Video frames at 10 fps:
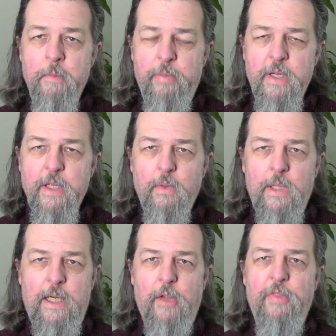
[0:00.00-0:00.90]
Building
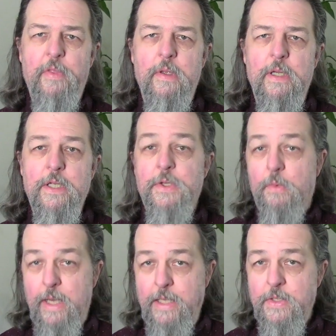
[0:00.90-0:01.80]
wealth is a
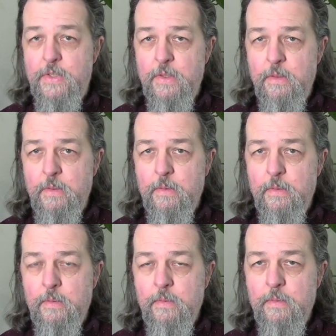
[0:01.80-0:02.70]
race,
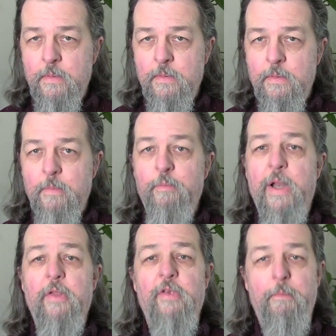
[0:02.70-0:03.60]

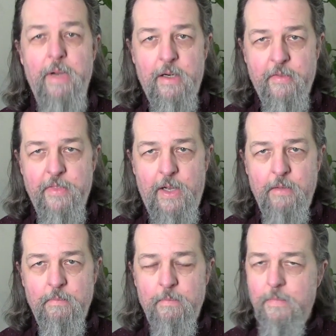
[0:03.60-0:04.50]
but it's a
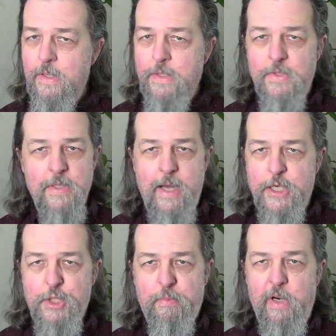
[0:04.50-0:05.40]
marathon. It's not
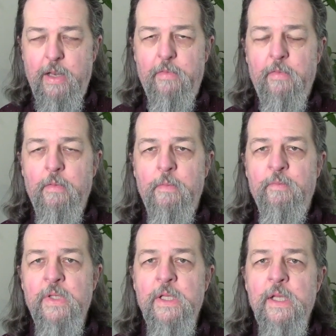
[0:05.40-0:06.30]
a sprint.
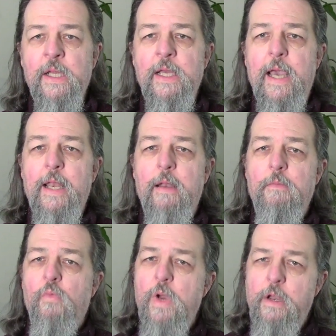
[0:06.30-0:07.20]
And
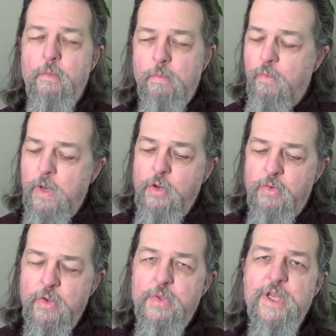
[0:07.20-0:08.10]
when you, when you
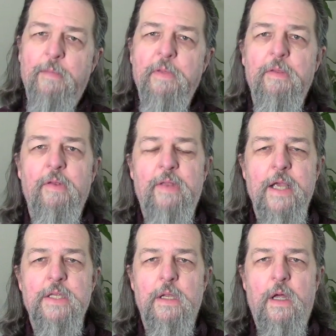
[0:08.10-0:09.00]
do something that
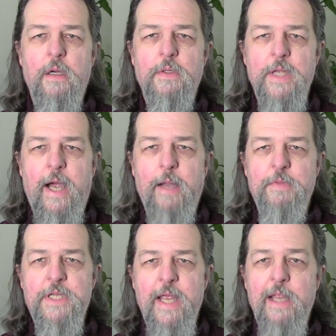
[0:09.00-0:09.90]
takes a long time,
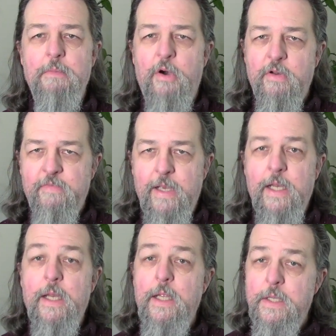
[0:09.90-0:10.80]
staying
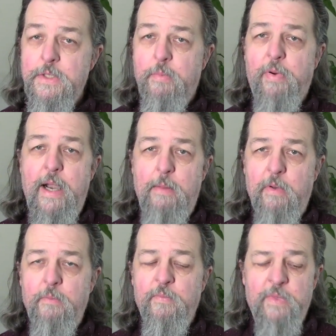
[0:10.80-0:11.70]
motivated is a
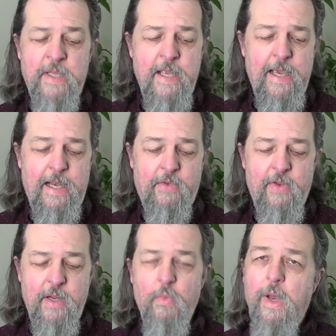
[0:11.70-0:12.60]
problem and I'll
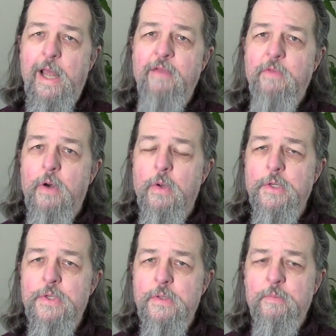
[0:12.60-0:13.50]
tell you what I've
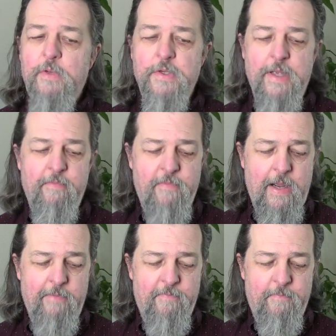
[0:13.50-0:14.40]
noticed, because I've,
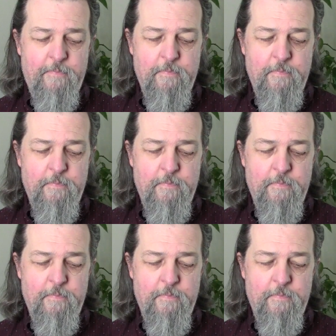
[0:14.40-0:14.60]
I've,